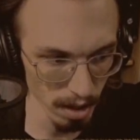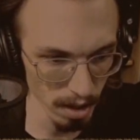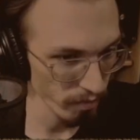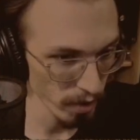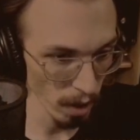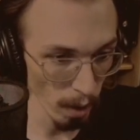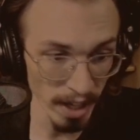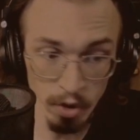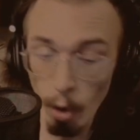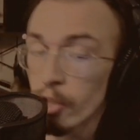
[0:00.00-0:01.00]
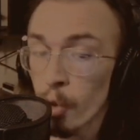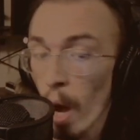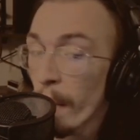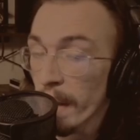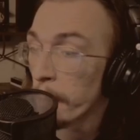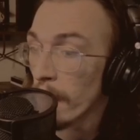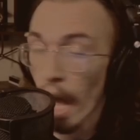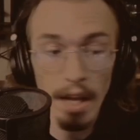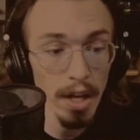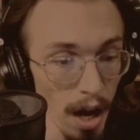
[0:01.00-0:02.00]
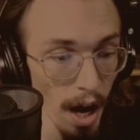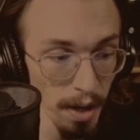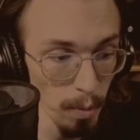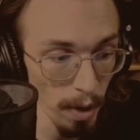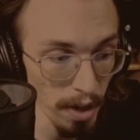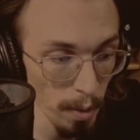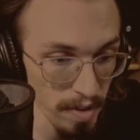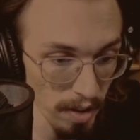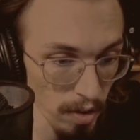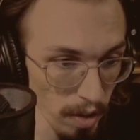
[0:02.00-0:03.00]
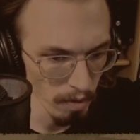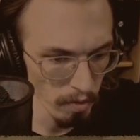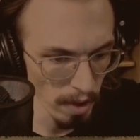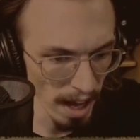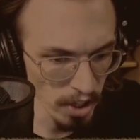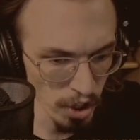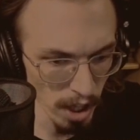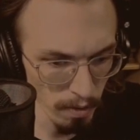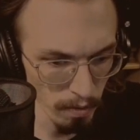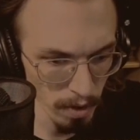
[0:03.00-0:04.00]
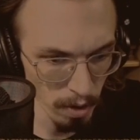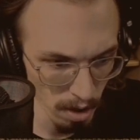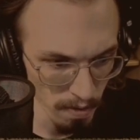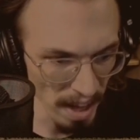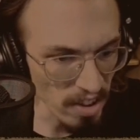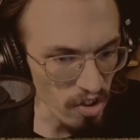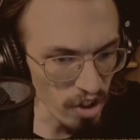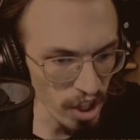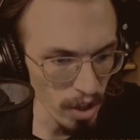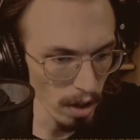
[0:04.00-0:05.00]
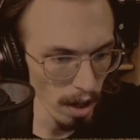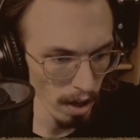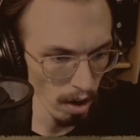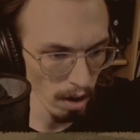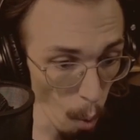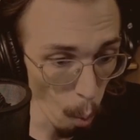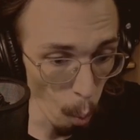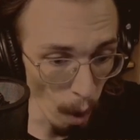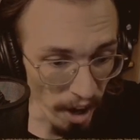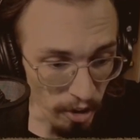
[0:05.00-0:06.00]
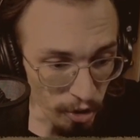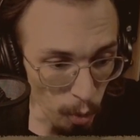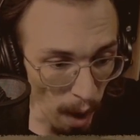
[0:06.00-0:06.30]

You know, I told you I went in blind. I didn't want to know a single thing. Flashlight view. That's cute and all. Where do I